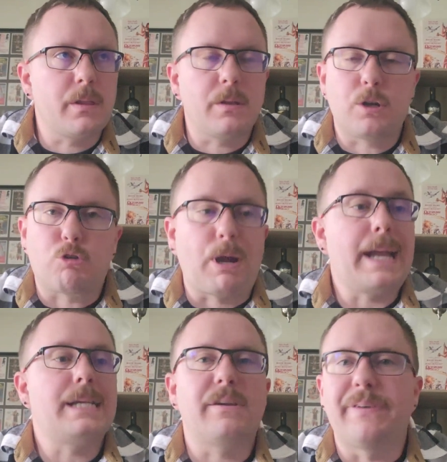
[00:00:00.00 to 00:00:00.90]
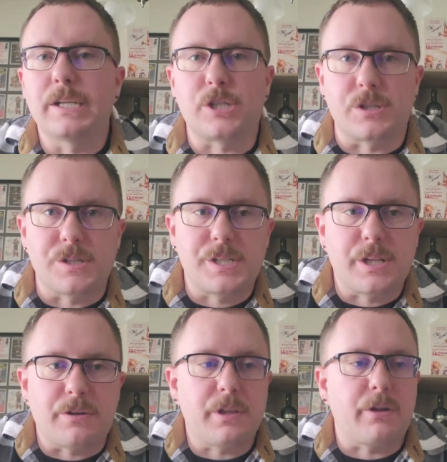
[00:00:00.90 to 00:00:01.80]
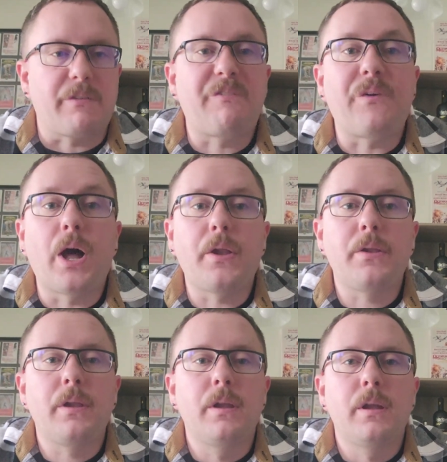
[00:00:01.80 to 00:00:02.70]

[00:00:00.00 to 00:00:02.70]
grand adventures. They're fun.